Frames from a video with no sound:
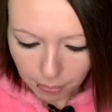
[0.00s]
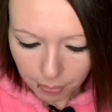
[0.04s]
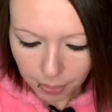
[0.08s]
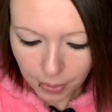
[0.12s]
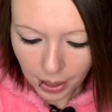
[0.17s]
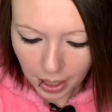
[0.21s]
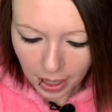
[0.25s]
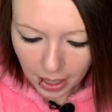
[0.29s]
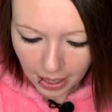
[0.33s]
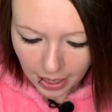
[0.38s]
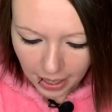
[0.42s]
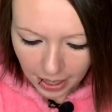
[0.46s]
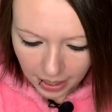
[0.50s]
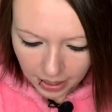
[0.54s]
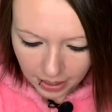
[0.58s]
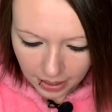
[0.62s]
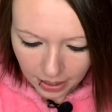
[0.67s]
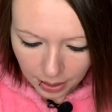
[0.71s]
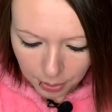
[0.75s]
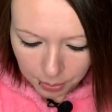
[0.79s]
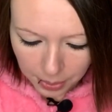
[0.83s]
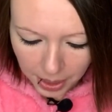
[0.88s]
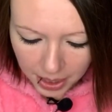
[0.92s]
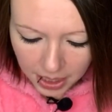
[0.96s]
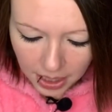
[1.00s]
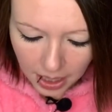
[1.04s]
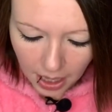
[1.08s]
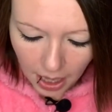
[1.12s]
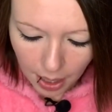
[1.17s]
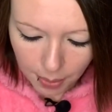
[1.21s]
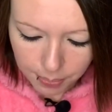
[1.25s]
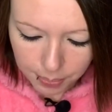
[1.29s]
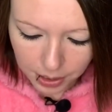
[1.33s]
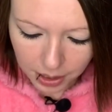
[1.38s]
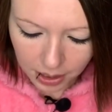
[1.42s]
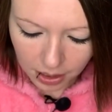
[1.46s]
But it might
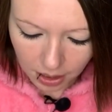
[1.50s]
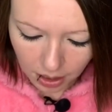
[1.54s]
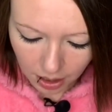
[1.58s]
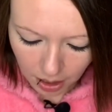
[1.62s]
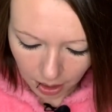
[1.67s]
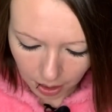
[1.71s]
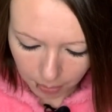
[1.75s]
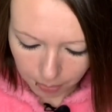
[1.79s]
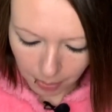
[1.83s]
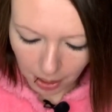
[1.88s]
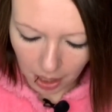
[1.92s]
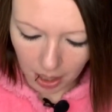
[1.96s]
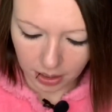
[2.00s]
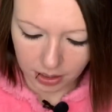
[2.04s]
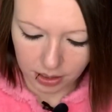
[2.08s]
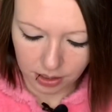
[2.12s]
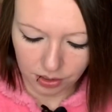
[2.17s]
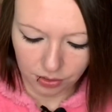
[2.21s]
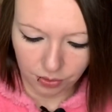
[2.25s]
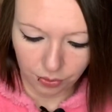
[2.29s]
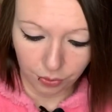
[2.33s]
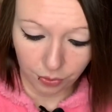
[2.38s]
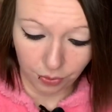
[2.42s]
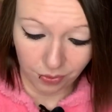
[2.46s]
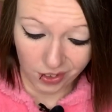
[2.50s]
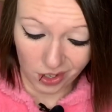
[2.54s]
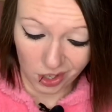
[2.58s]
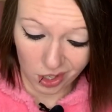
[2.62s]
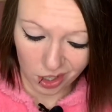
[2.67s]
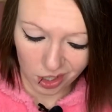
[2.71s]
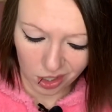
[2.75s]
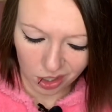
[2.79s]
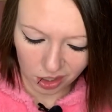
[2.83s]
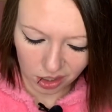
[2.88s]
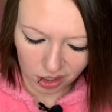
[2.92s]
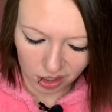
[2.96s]
not be the Nickbox
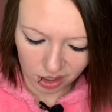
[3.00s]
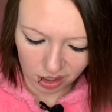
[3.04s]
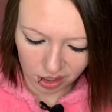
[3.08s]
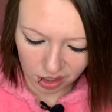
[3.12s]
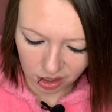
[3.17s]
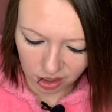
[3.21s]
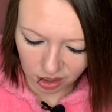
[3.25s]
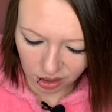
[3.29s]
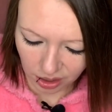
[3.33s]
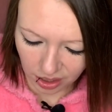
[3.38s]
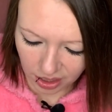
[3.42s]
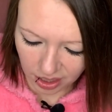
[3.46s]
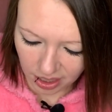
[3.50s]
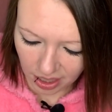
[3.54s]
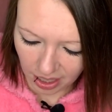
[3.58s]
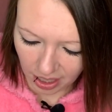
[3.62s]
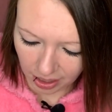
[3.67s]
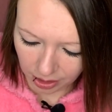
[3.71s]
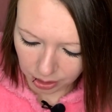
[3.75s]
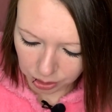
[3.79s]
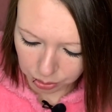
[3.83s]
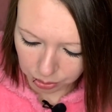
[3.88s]
fault, like the actual